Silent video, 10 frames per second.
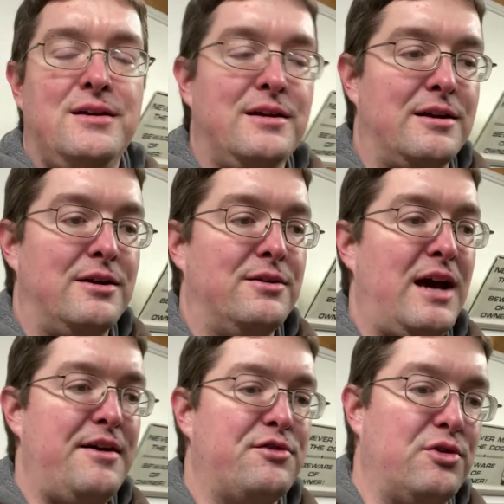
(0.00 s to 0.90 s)
You know,
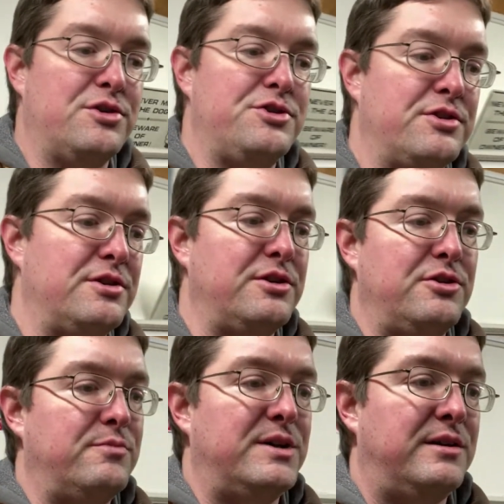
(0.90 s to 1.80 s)
half quarts you can
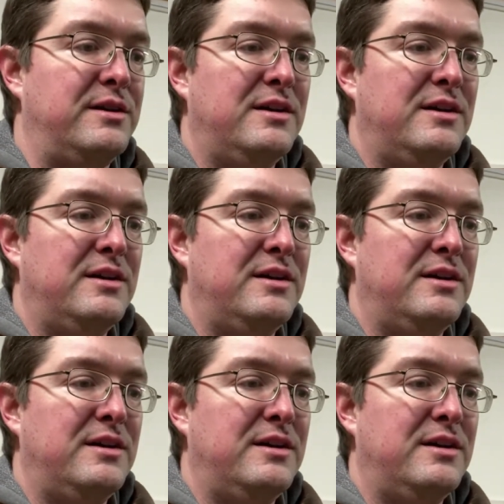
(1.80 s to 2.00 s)
do, but